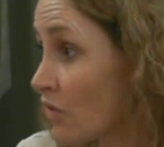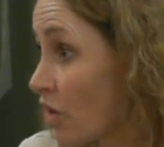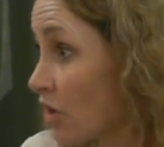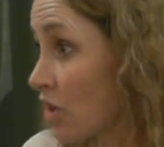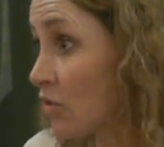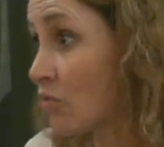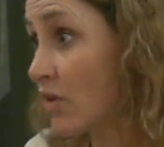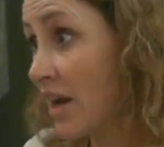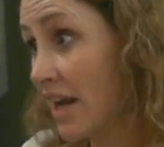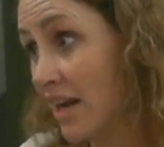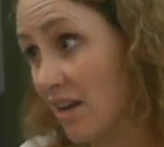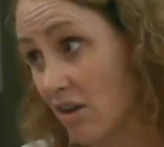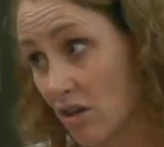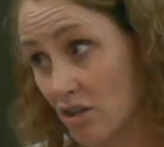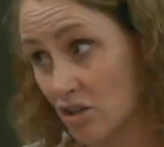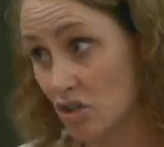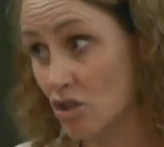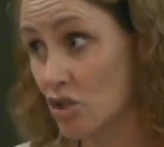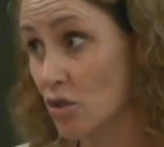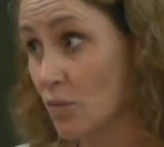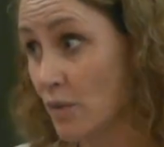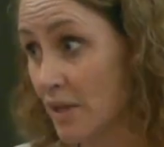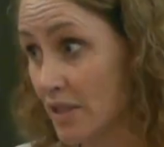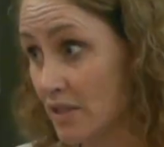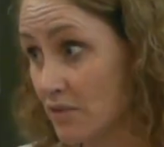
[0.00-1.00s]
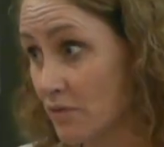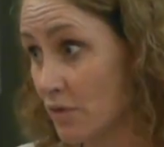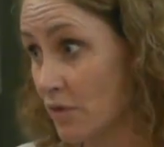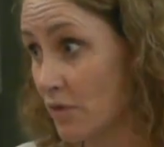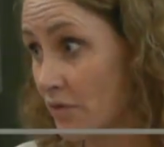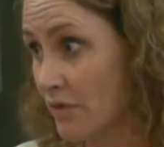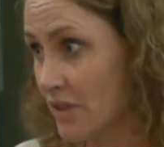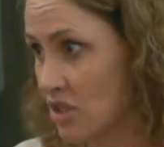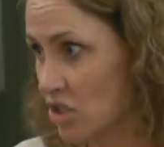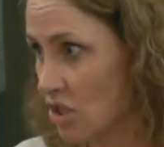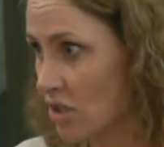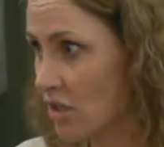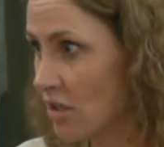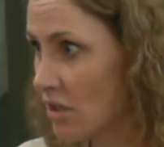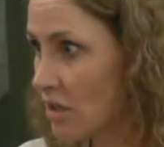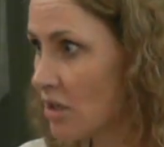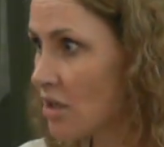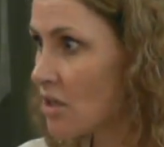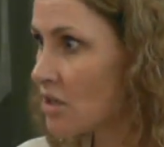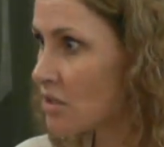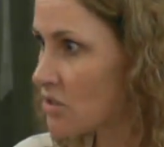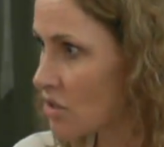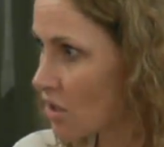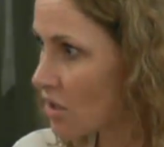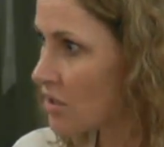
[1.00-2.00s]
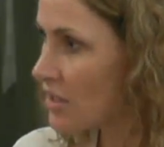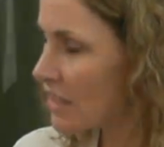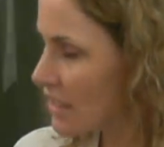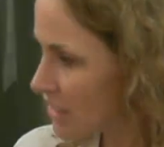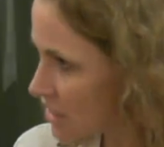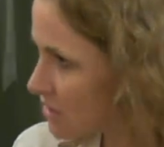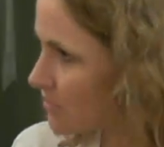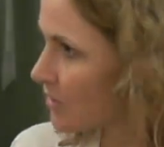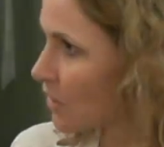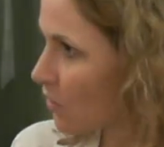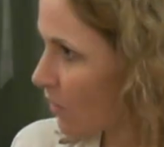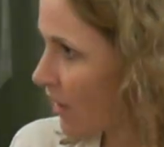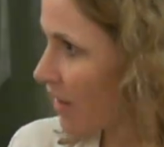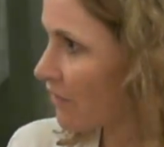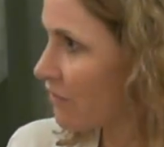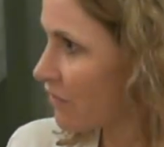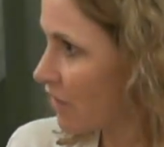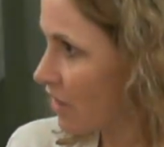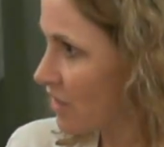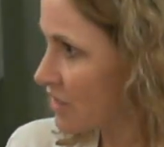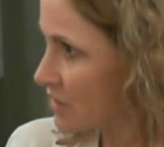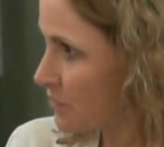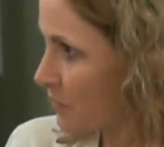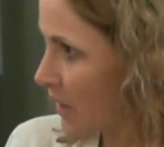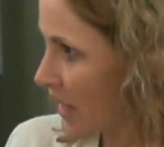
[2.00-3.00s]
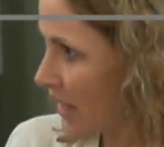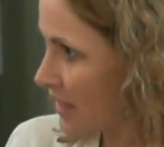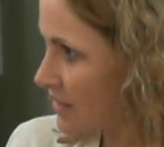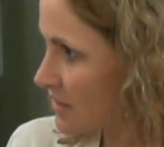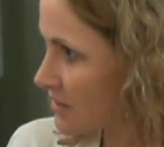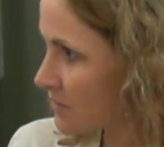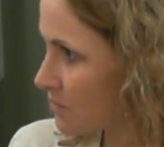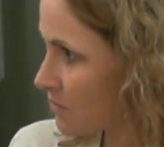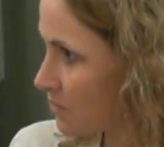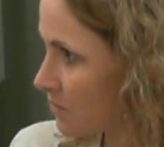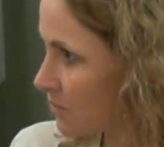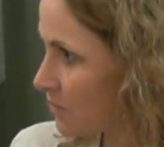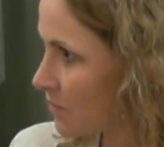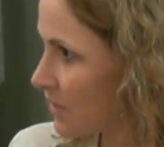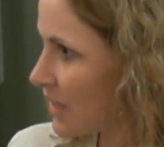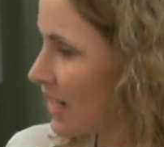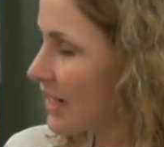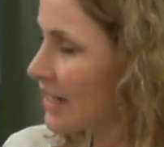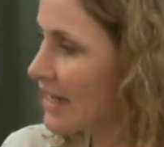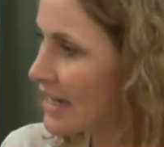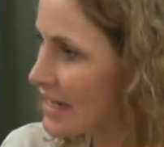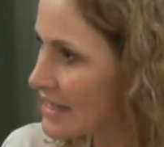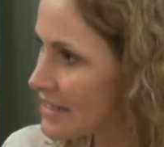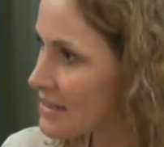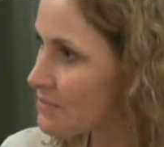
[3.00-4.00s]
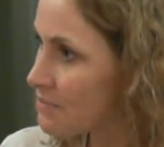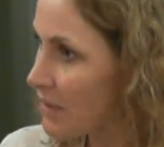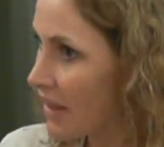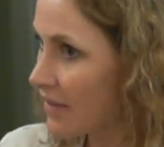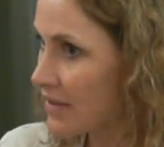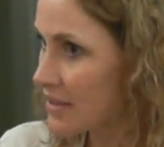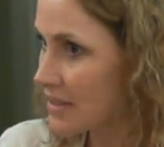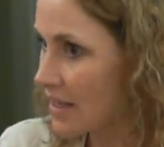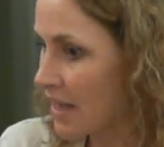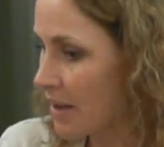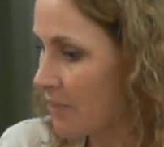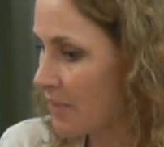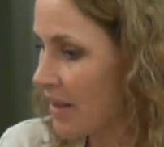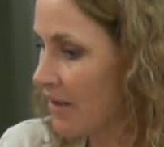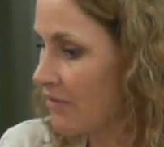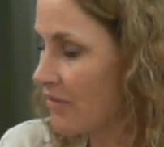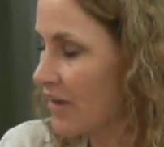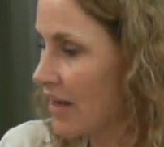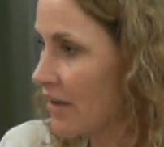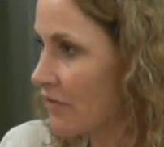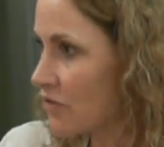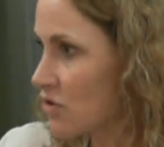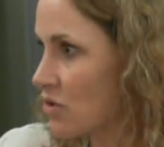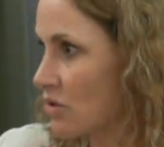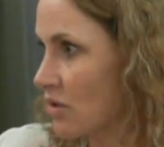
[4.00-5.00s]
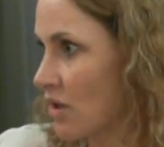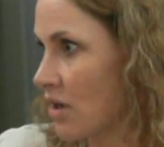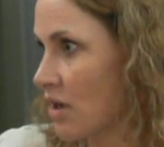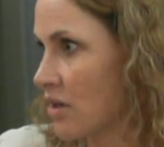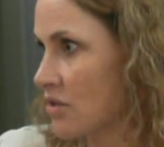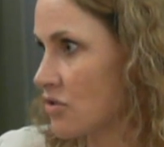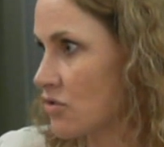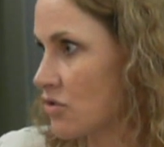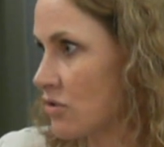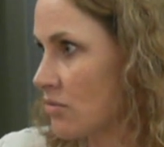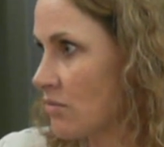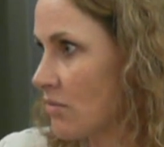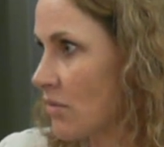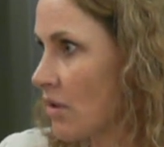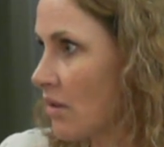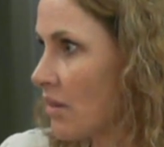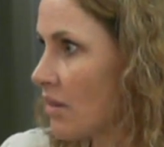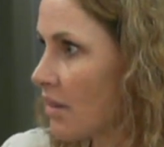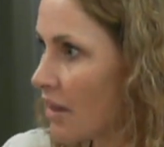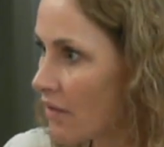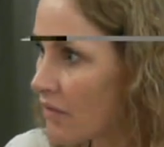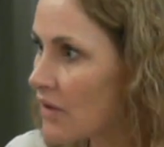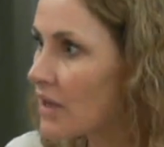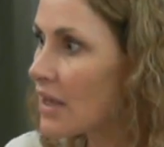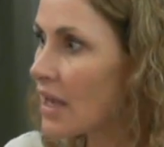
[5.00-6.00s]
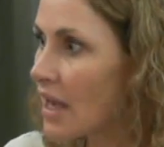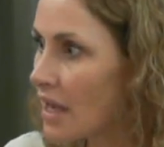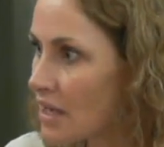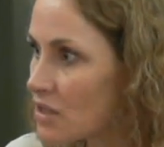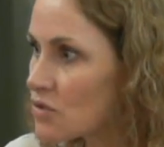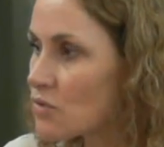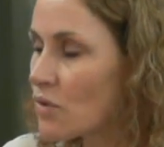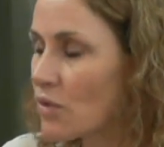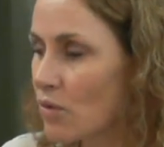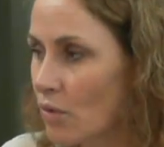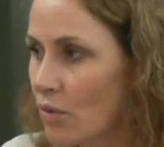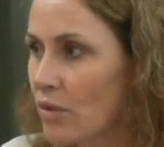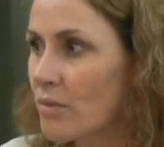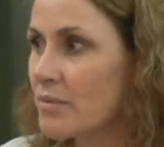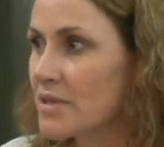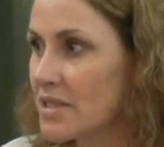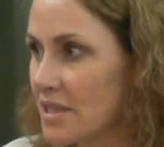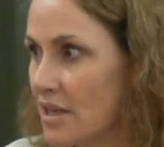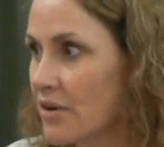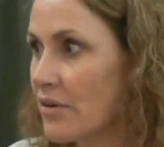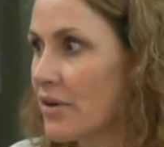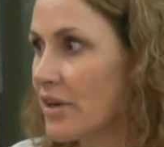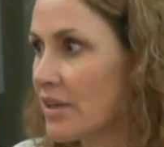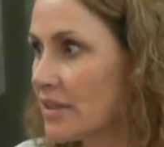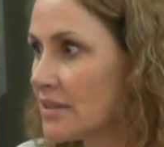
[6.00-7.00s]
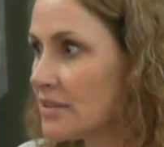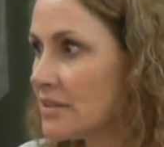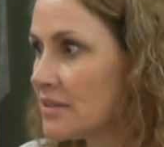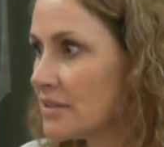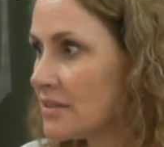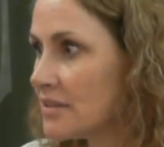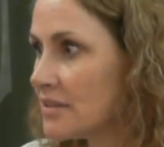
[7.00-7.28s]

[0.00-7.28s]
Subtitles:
only really got 2 weeks for revision. So it needs to be quite a fast pace. Yeah. But at least by the time they've left your classroom, they've engaged with all the material.